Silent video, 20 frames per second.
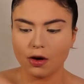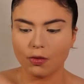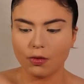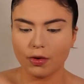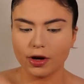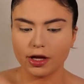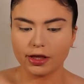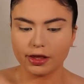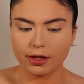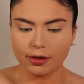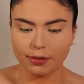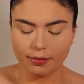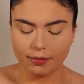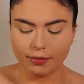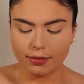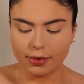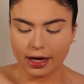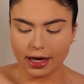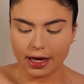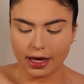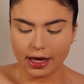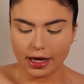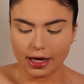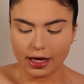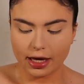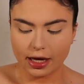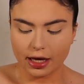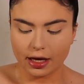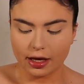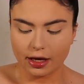with
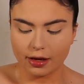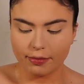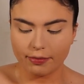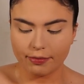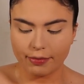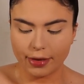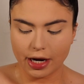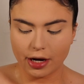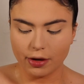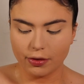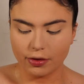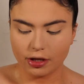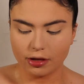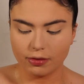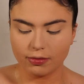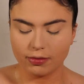my Bear With